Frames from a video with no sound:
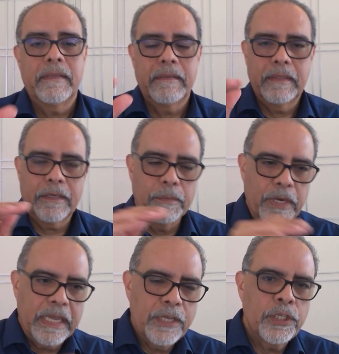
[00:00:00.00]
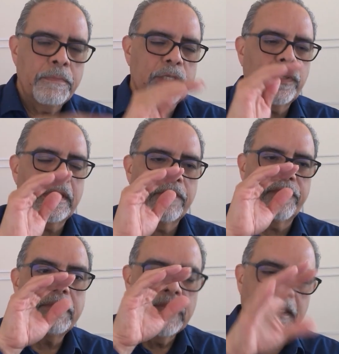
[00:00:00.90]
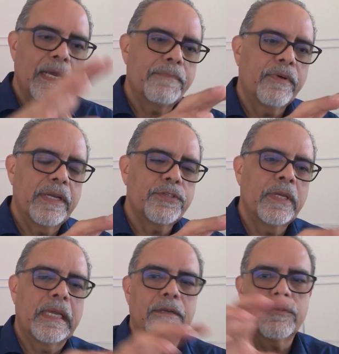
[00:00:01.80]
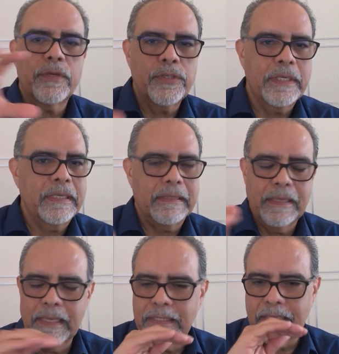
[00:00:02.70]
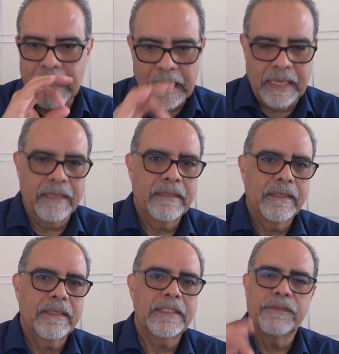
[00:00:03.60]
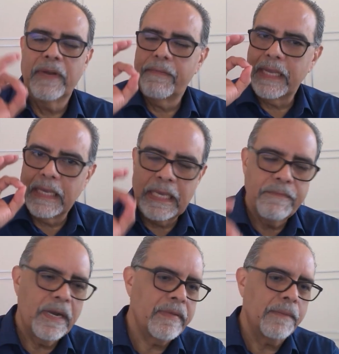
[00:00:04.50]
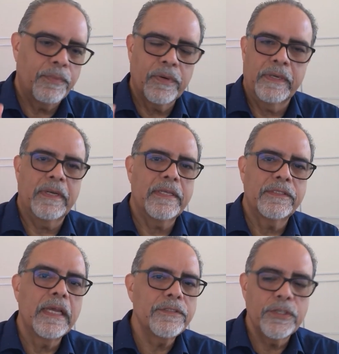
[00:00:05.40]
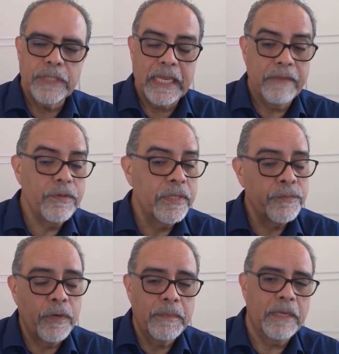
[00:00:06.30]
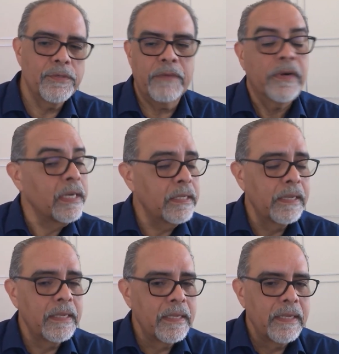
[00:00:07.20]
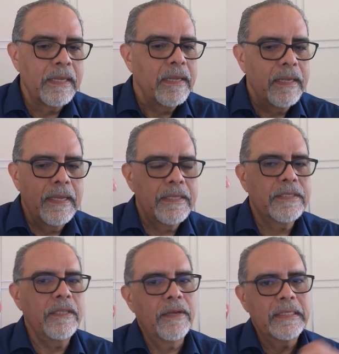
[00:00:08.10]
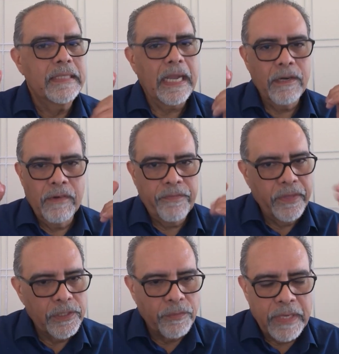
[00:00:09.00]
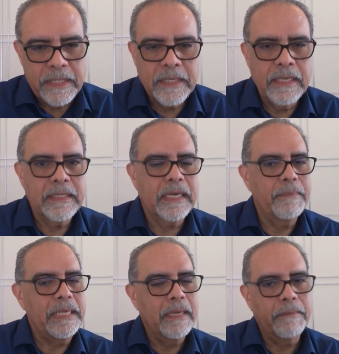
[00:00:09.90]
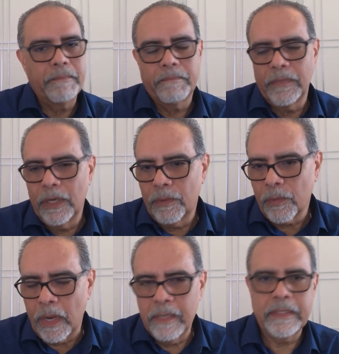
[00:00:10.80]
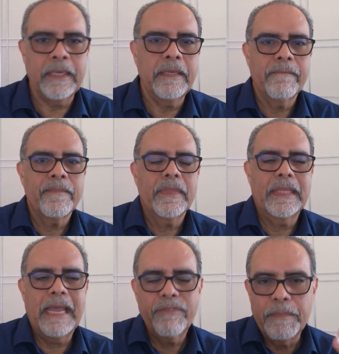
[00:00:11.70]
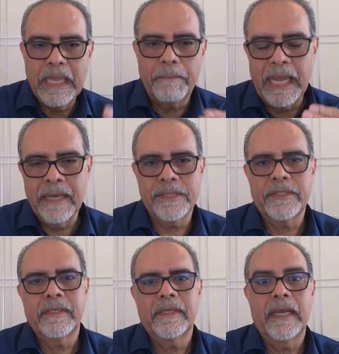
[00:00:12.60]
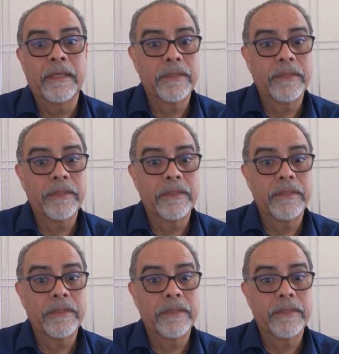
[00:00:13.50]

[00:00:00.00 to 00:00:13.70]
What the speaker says: The communication between the feed milling operation and nutrition is key. It's very key, very important. It's not just I give you this formula, Jose, run it. It's not going to run for this reason. It's going to be a low quality. There have to be a balance on the